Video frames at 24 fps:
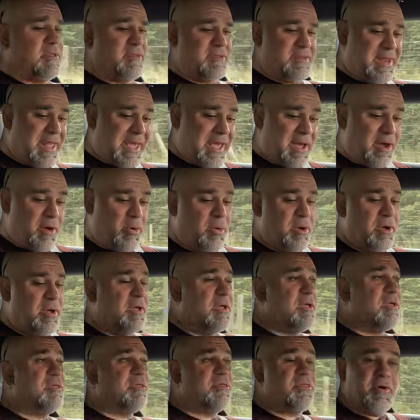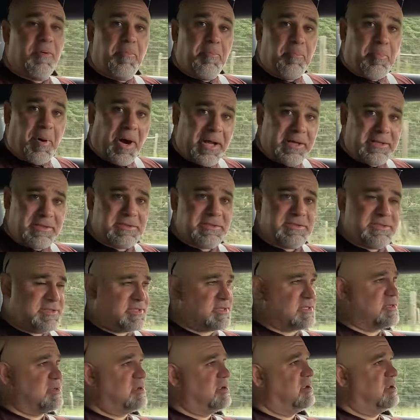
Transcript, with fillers: Now, the buttons.